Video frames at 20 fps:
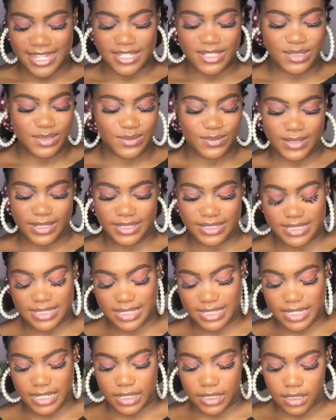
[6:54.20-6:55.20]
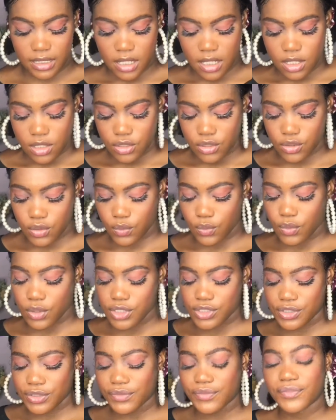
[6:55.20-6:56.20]
do that. Yeah. So what's
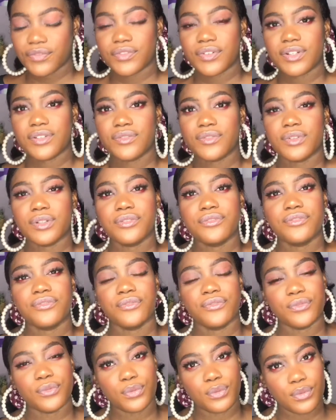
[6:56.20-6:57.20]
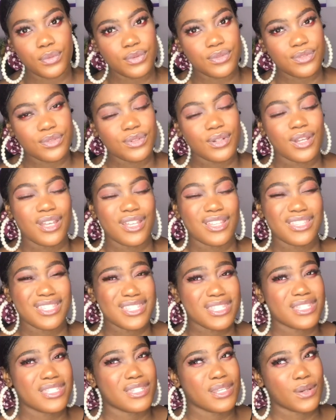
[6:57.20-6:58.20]
your favorite food? This
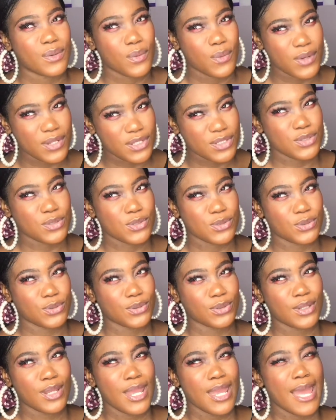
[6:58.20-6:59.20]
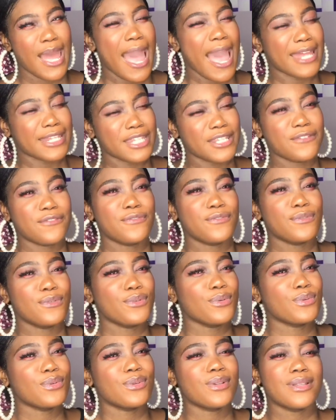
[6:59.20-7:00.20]
is a question. And
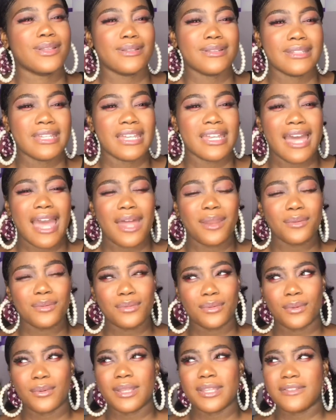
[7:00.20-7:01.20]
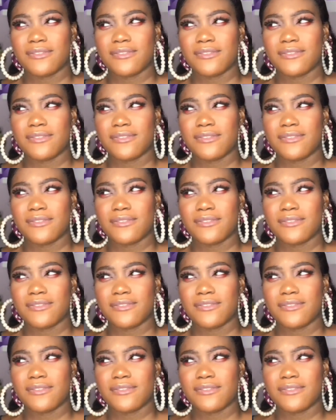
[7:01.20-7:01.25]
I don't know if